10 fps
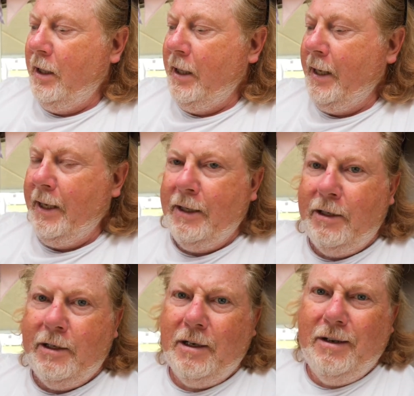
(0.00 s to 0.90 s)

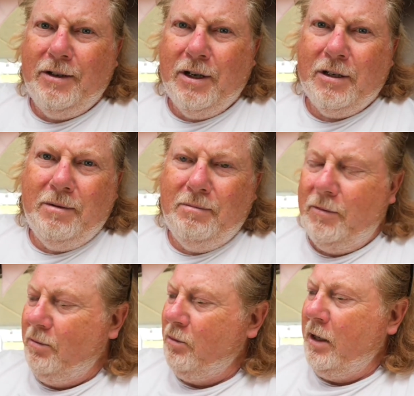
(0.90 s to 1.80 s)
is just
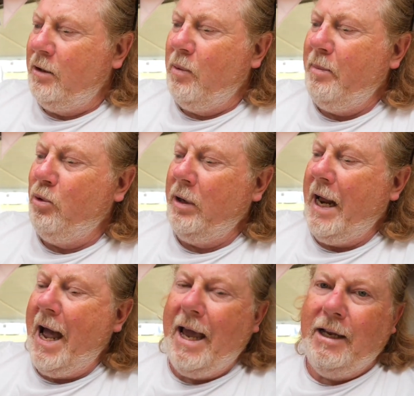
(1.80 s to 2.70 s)
well, it's
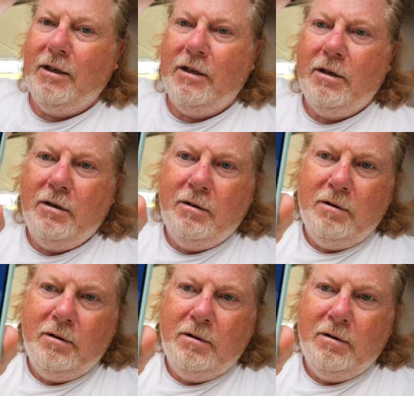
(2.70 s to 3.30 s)
1.8